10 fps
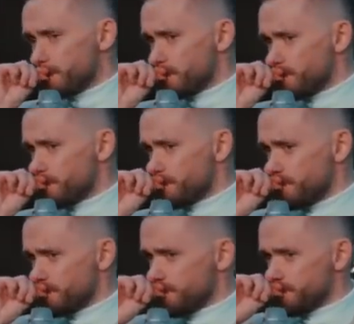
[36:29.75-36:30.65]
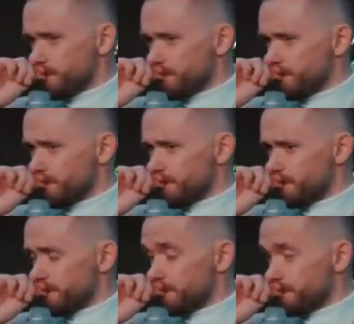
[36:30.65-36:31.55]

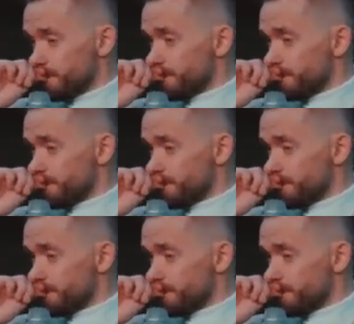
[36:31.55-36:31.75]
Nothing is said.